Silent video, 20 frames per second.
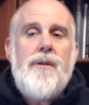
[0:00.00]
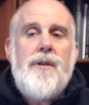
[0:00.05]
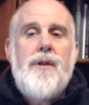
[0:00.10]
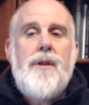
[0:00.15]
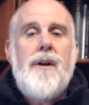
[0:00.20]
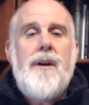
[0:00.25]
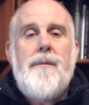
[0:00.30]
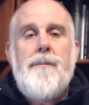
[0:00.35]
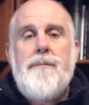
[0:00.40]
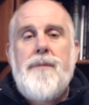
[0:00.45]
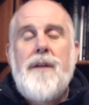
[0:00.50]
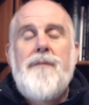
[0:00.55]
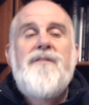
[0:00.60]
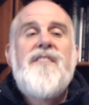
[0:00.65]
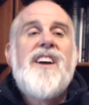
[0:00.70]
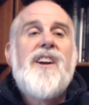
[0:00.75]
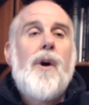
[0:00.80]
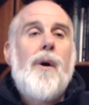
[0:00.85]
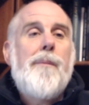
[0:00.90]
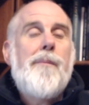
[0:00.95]
the
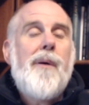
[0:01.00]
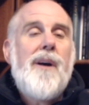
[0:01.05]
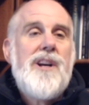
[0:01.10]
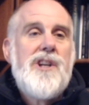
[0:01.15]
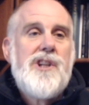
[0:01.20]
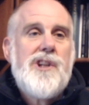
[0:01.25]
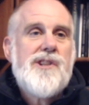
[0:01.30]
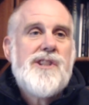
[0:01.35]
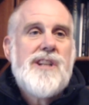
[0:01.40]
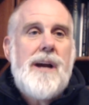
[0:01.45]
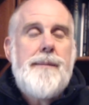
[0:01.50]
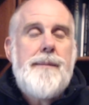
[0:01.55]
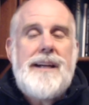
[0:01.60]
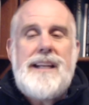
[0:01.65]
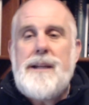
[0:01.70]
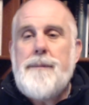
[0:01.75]
federal pressure is coming.